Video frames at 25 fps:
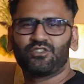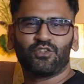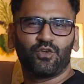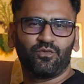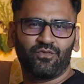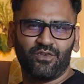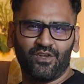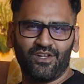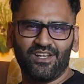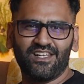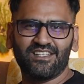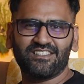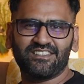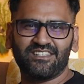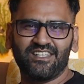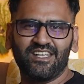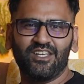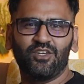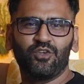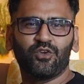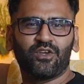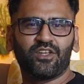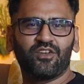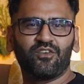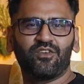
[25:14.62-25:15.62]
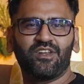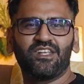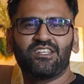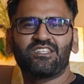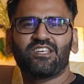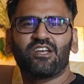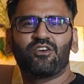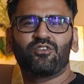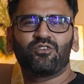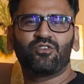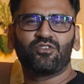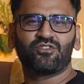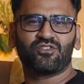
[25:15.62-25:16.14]
So if you're listening, you can reach
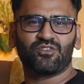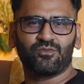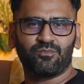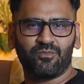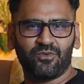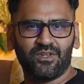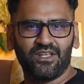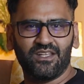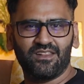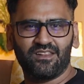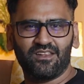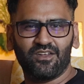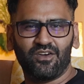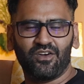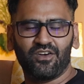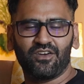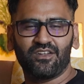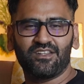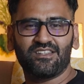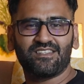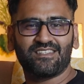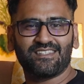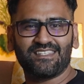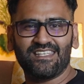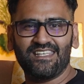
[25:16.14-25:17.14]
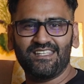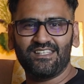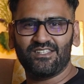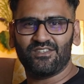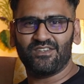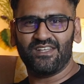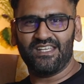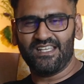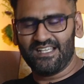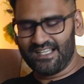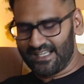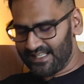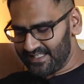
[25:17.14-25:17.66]
out to Supreeth on
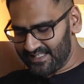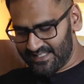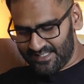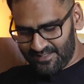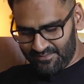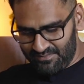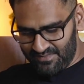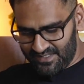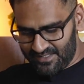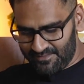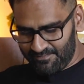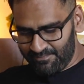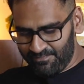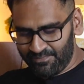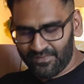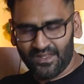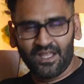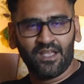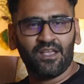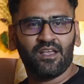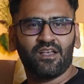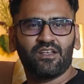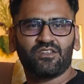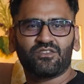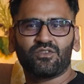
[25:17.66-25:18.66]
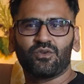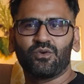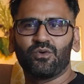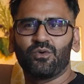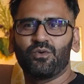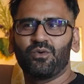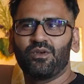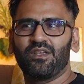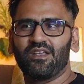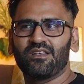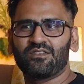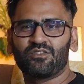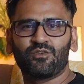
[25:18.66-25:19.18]
C3 Customs.
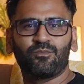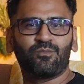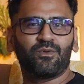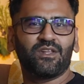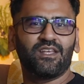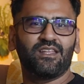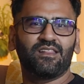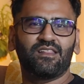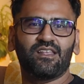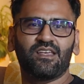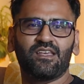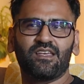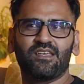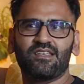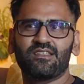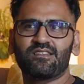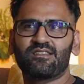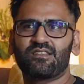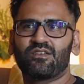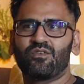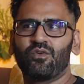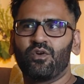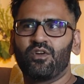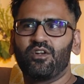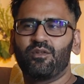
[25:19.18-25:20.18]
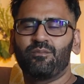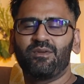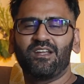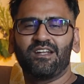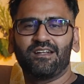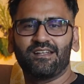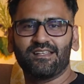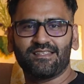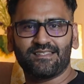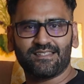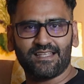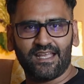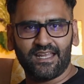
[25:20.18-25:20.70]
So Supreeth is going to be
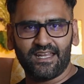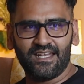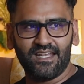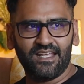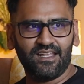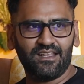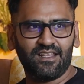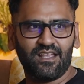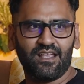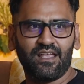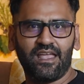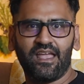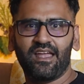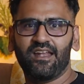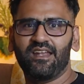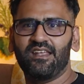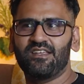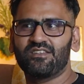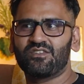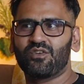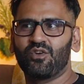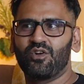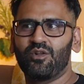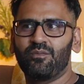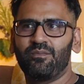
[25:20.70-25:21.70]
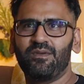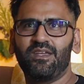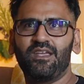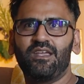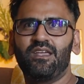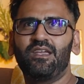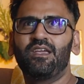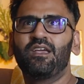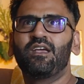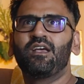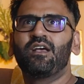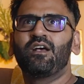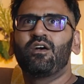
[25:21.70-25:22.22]
designing, and he's going to
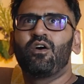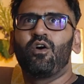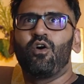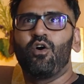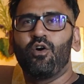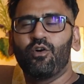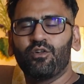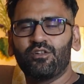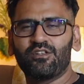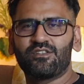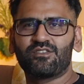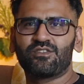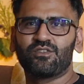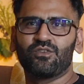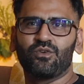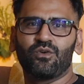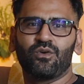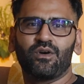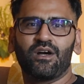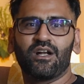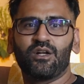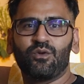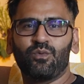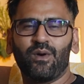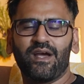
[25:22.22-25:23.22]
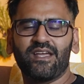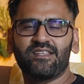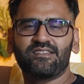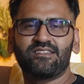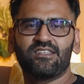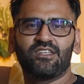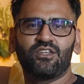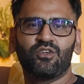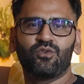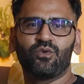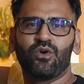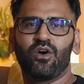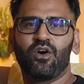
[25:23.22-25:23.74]
be also
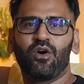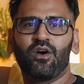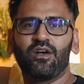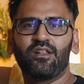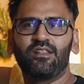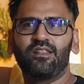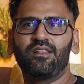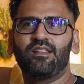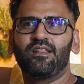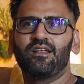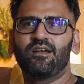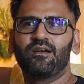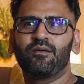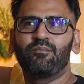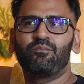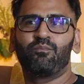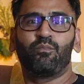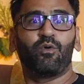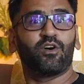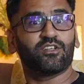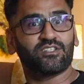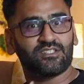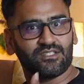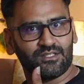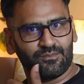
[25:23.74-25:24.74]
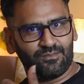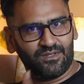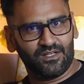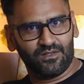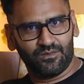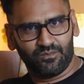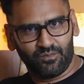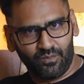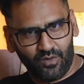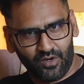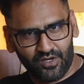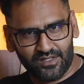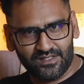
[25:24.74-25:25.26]
advising you on the possible
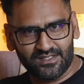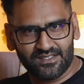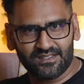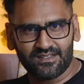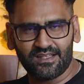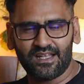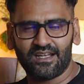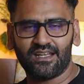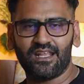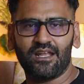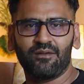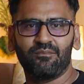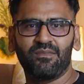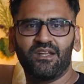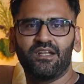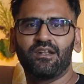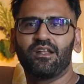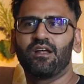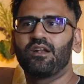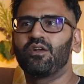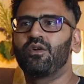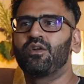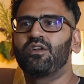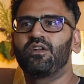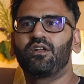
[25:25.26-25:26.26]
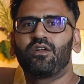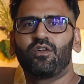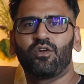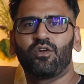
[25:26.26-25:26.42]
mods that can be done on a